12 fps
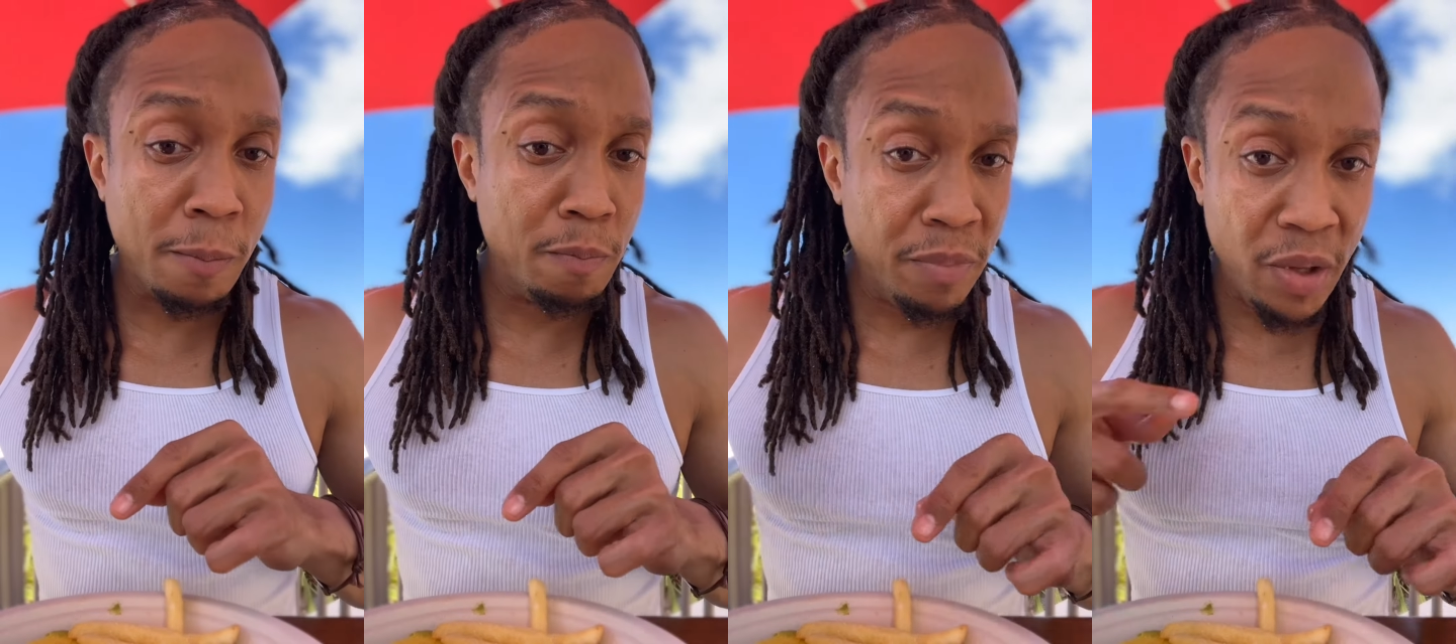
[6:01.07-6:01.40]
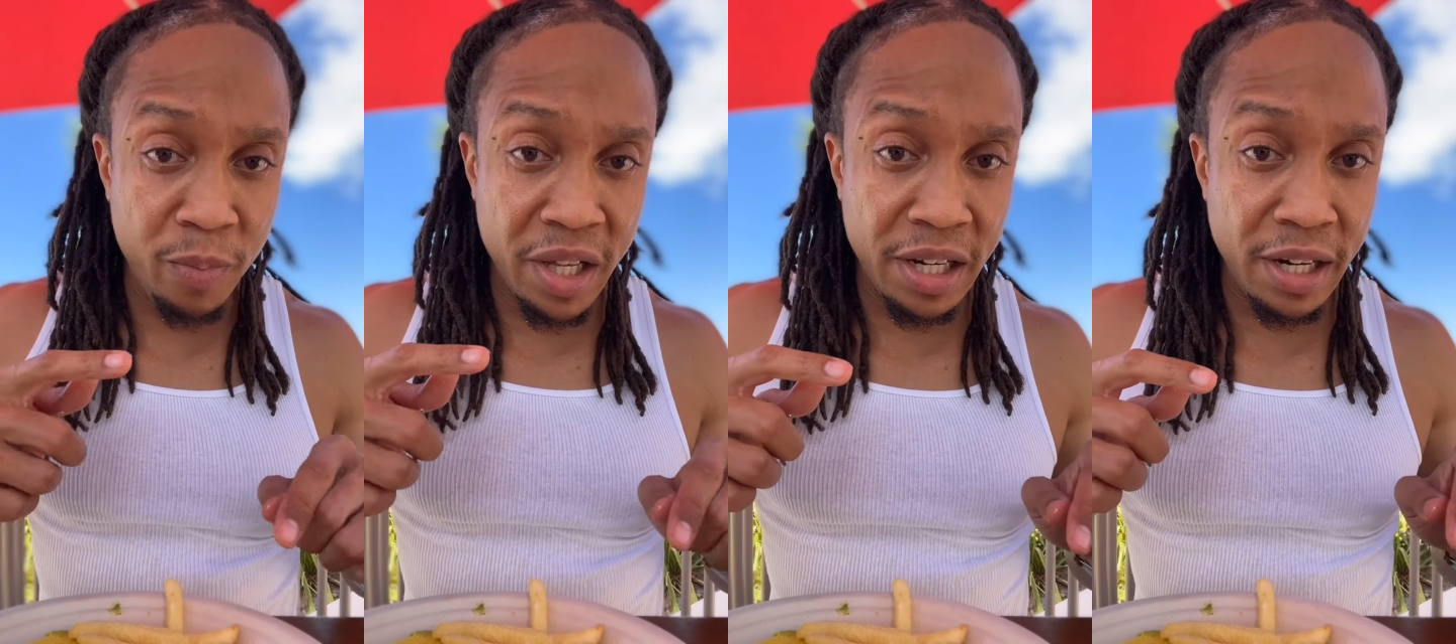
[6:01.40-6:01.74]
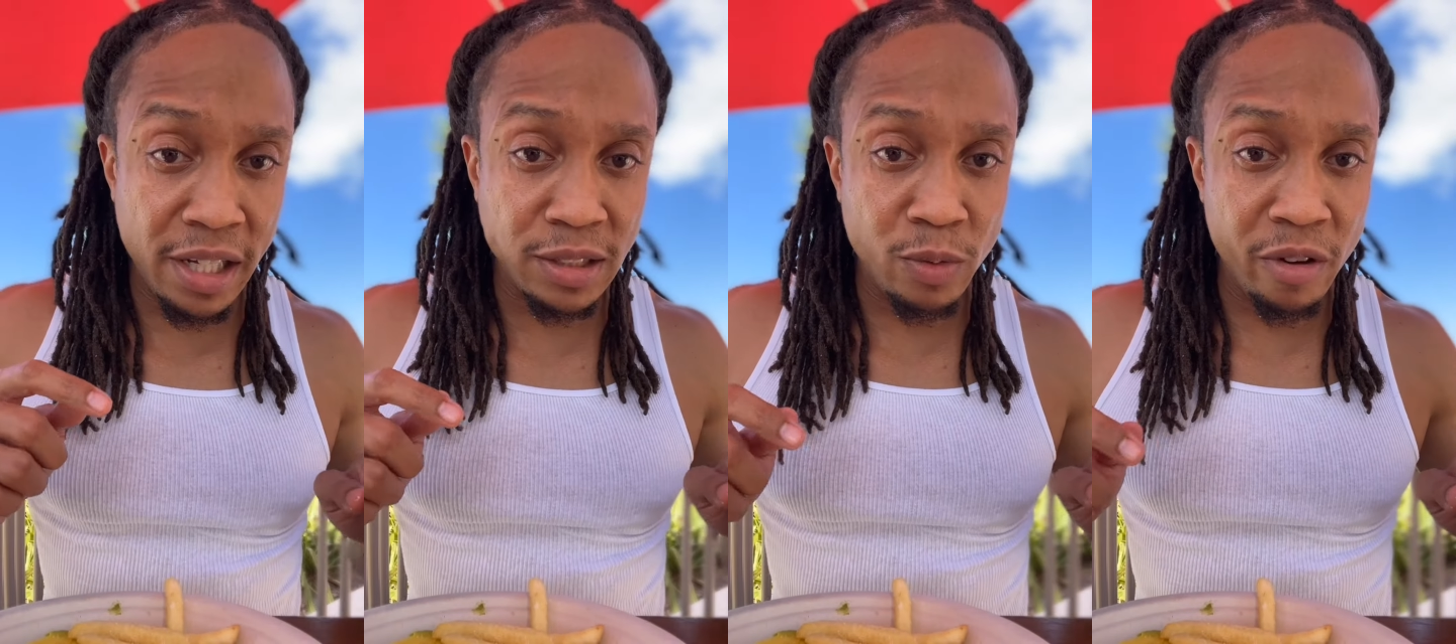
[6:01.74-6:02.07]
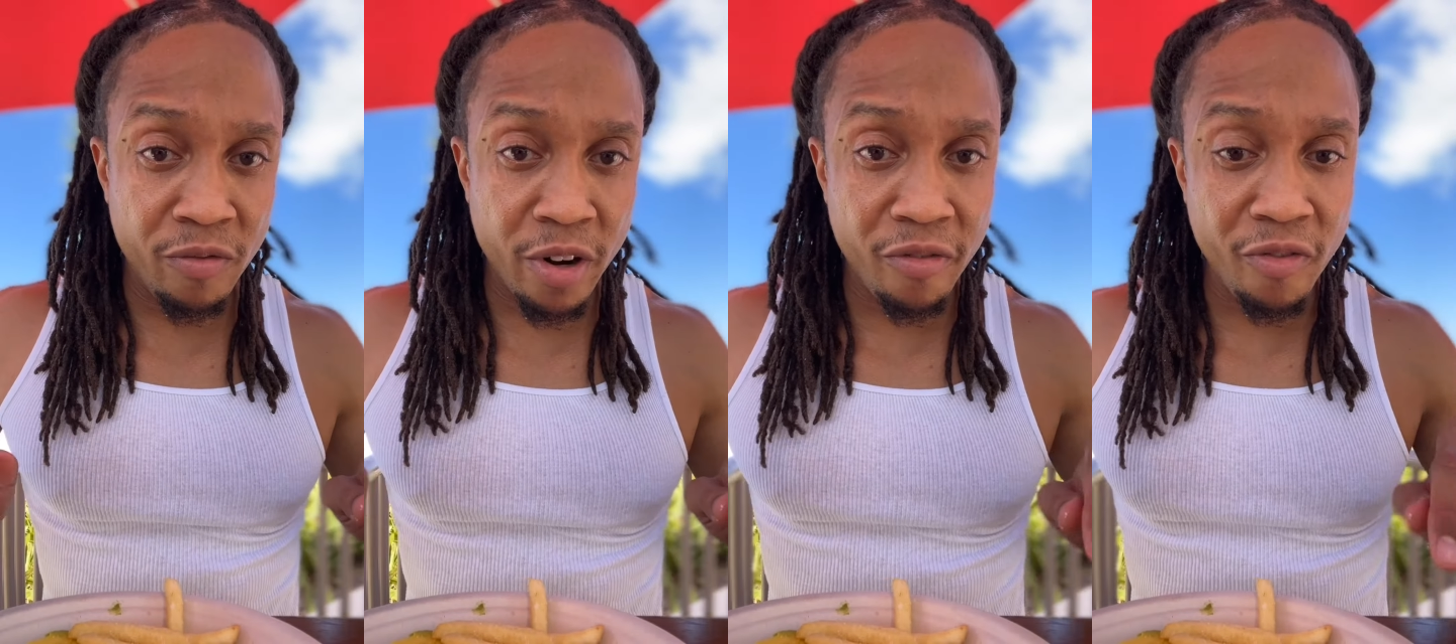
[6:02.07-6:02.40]
Meet me in the next one
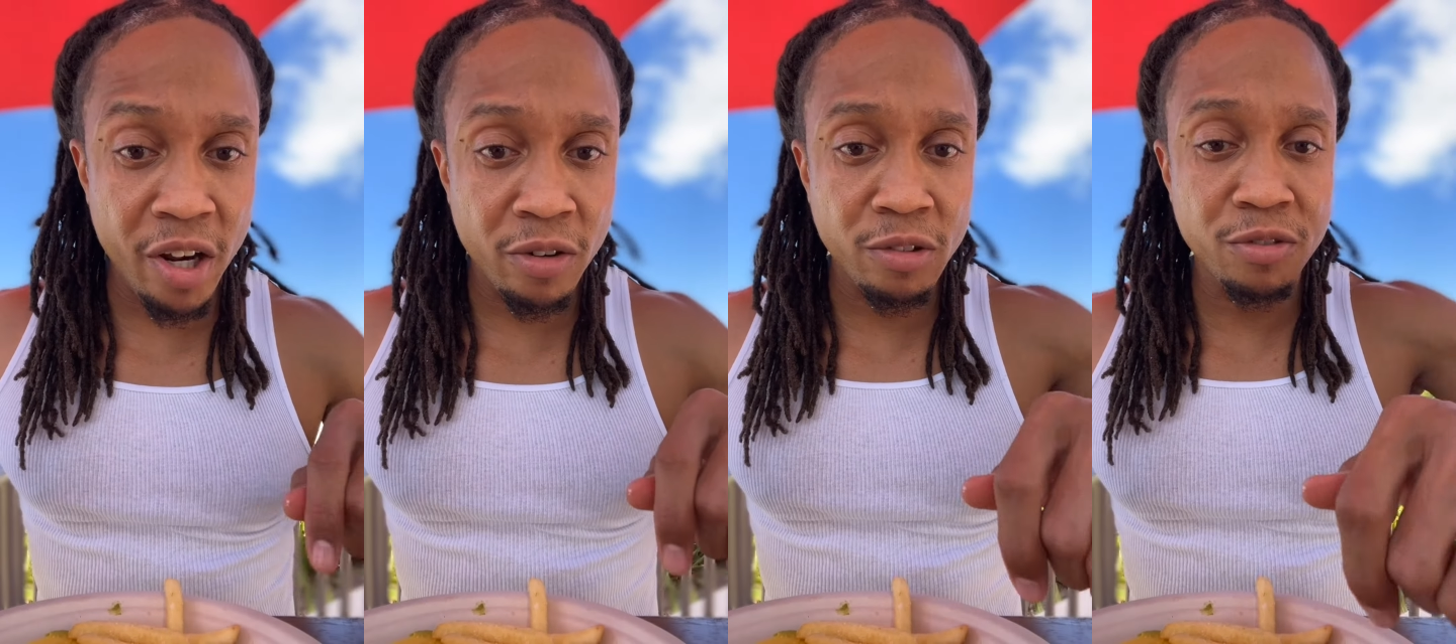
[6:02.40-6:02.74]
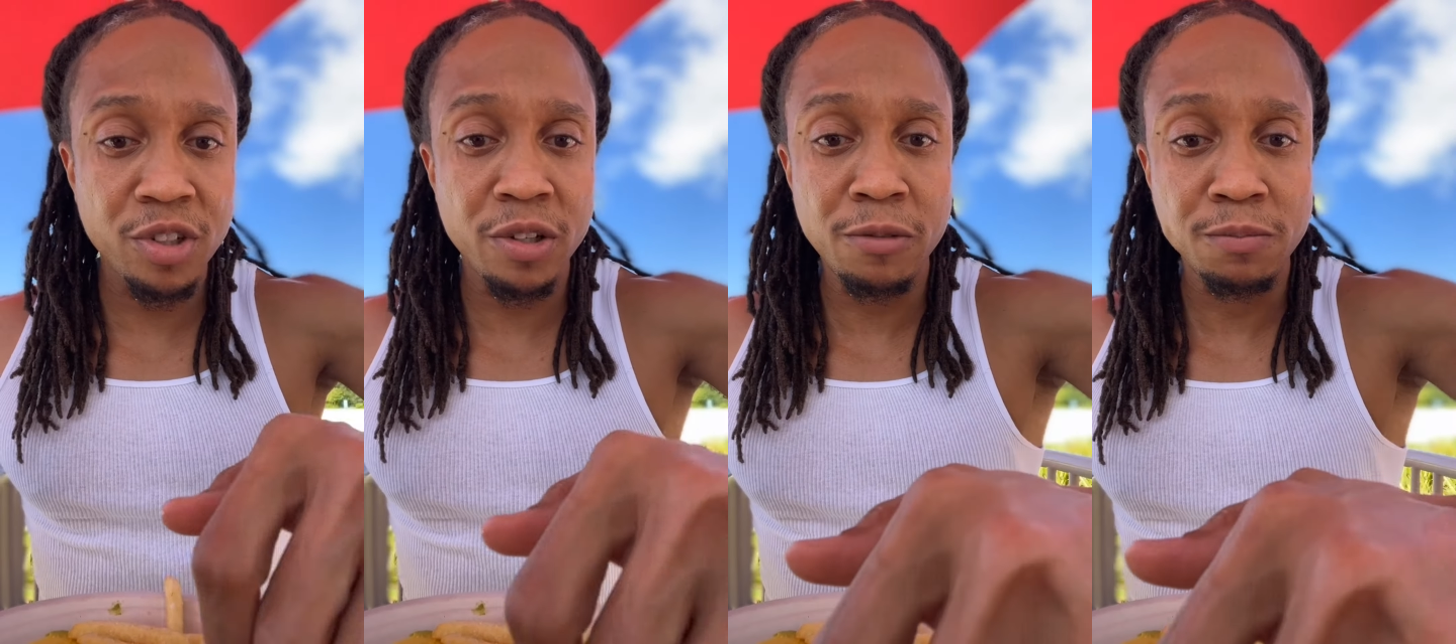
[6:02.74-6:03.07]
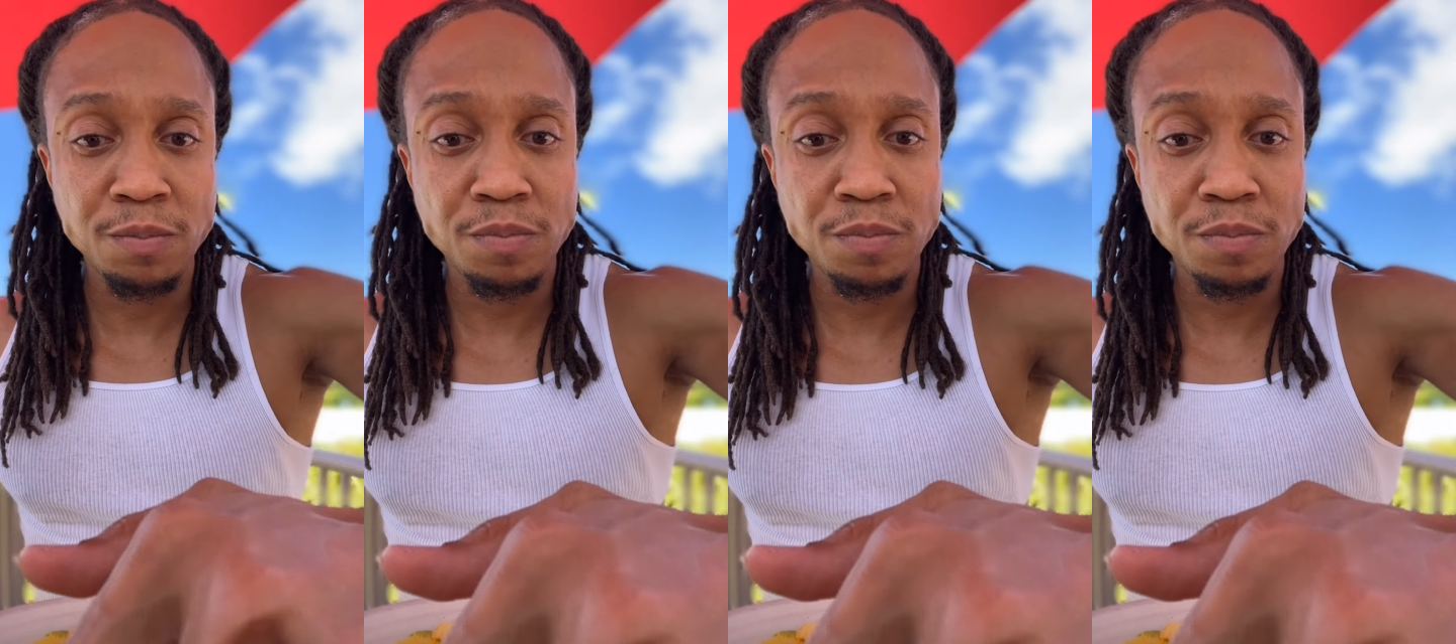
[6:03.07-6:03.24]
for the final review.